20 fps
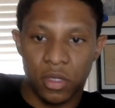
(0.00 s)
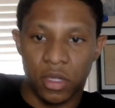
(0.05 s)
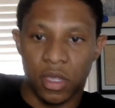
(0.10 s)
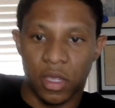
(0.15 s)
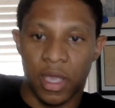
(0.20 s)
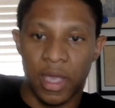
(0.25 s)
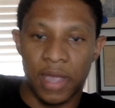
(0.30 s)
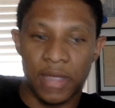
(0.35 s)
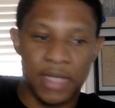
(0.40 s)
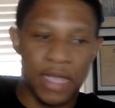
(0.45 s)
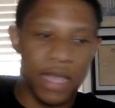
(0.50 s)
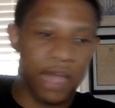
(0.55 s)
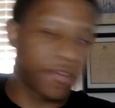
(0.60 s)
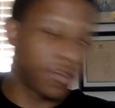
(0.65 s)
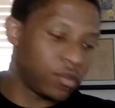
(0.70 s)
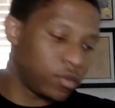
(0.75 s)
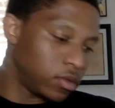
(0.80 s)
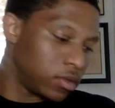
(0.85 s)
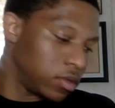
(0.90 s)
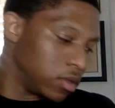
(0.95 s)
Gates
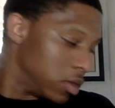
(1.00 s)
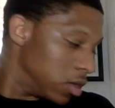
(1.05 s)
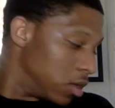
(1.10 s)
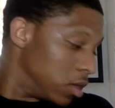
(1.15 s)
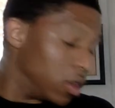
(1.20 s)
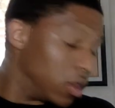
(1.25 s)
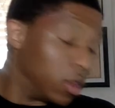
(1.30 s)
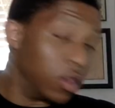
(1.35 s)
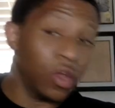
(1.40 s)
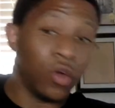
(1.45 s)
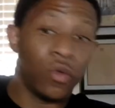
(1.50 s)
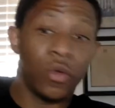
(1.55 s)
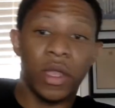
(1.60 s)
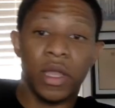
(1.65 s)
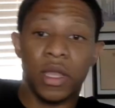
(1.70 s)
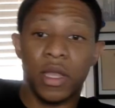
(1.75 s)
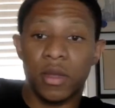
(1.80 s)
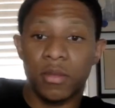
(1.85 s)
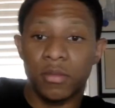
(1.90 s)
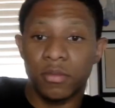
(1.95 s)
Avenue, low
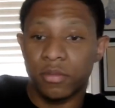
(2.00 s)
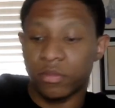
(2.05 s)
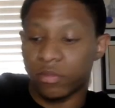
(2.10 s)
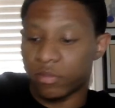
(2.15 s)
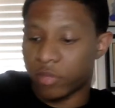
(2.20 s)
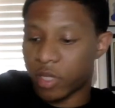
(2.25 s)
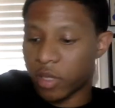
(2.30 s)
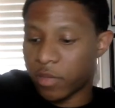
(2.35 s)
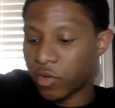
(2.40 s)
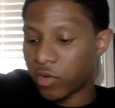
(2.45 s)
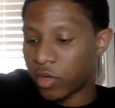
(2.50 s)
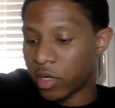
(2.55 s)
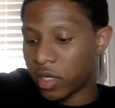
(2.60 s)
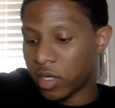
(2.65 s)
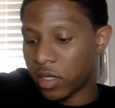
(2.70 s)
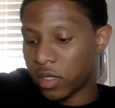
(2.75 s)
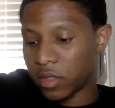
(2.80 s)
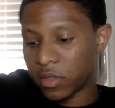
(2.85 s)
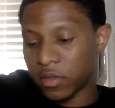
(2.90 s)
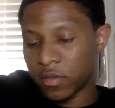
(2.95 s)
income
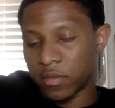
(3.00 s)
community,